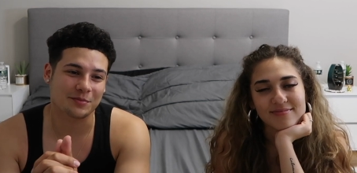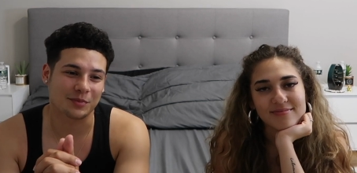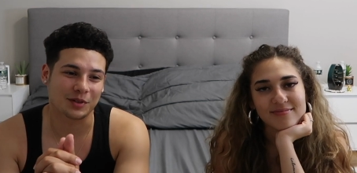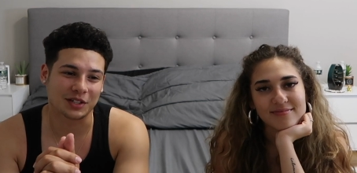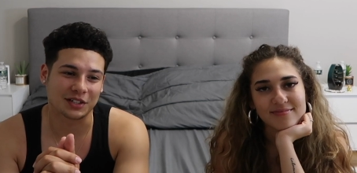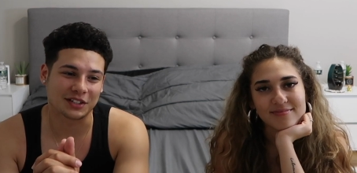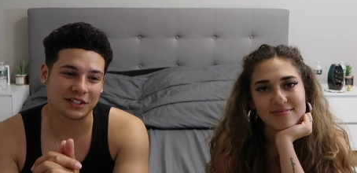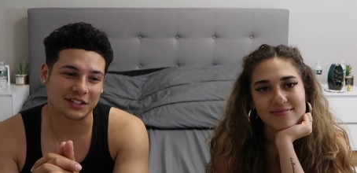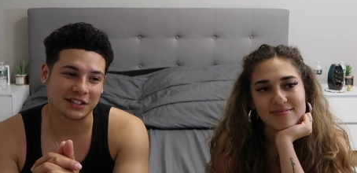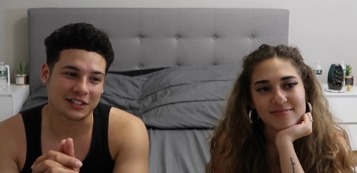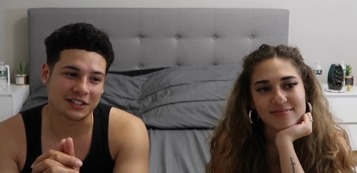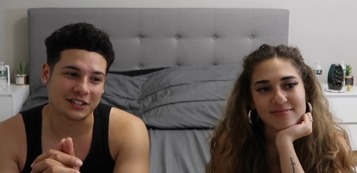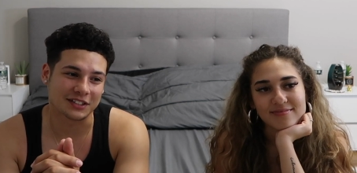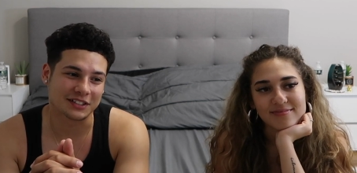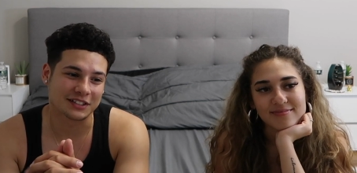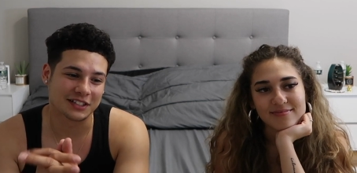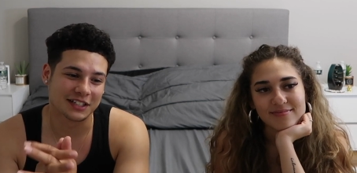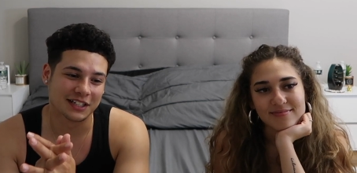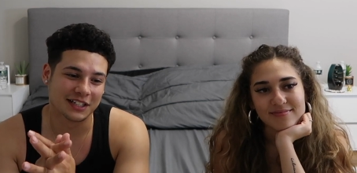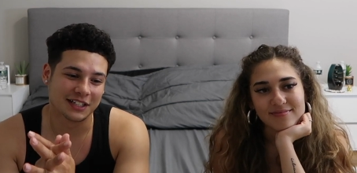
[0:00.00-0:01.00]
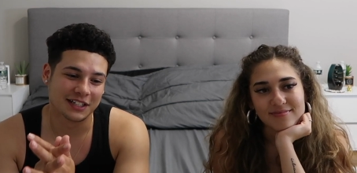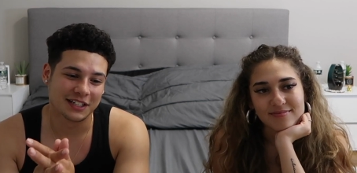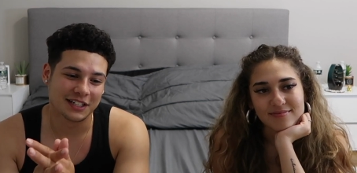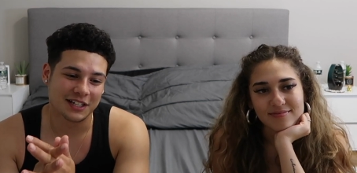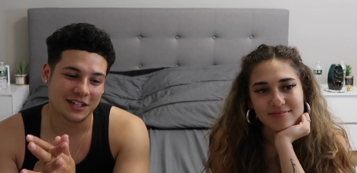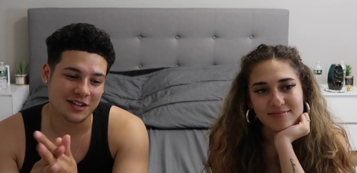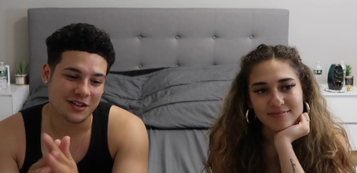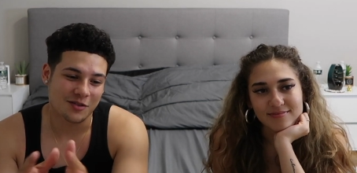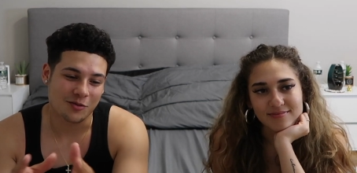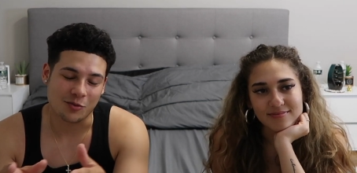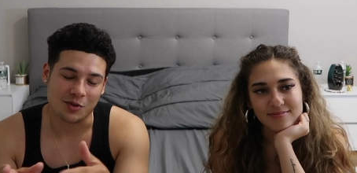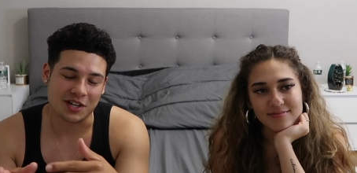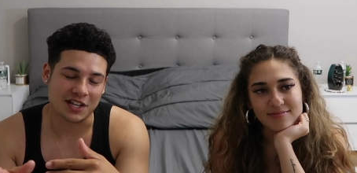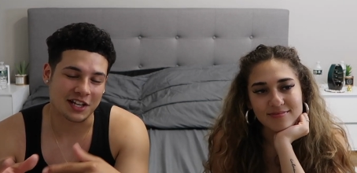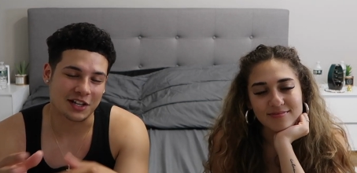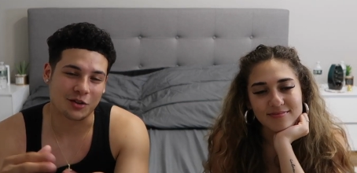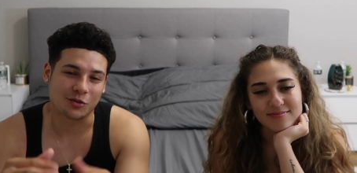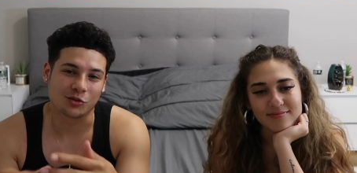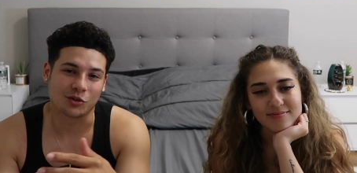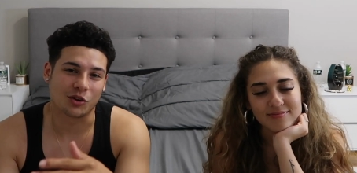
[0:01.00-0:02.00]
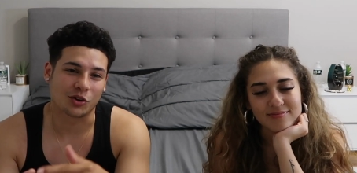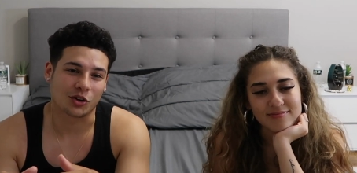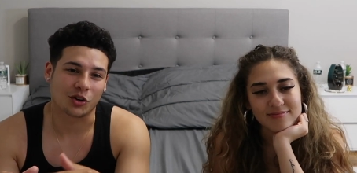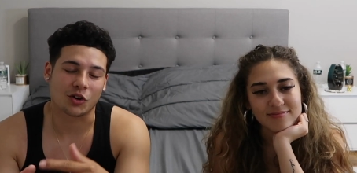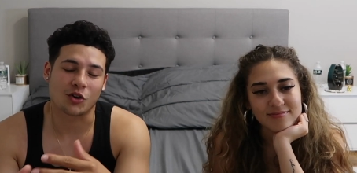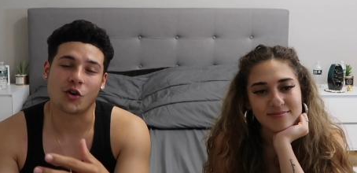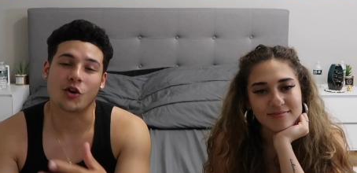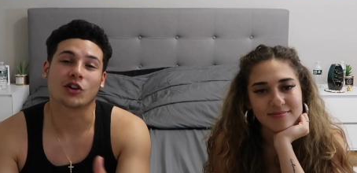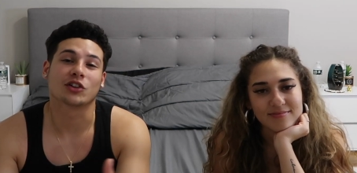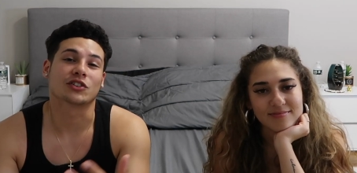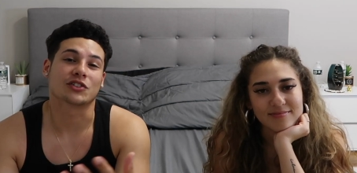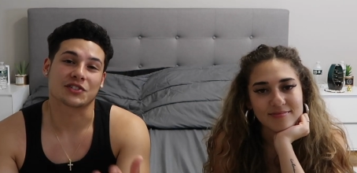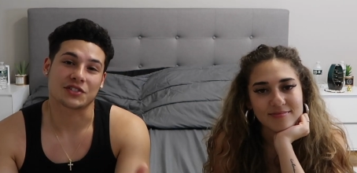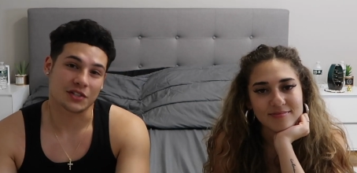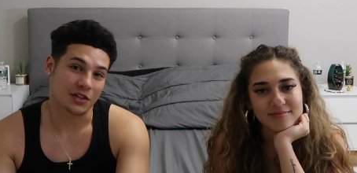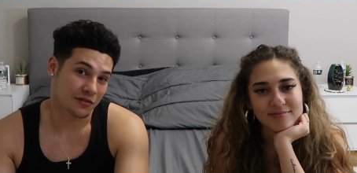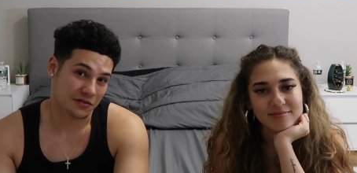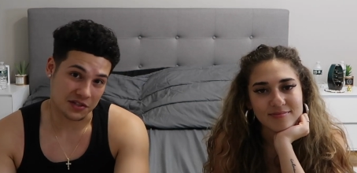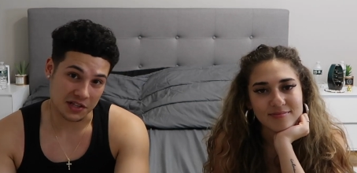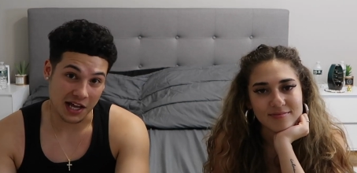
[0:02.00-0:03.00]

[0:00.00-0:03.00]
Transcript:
Speaker 1: But uh, we can no longer call ourselves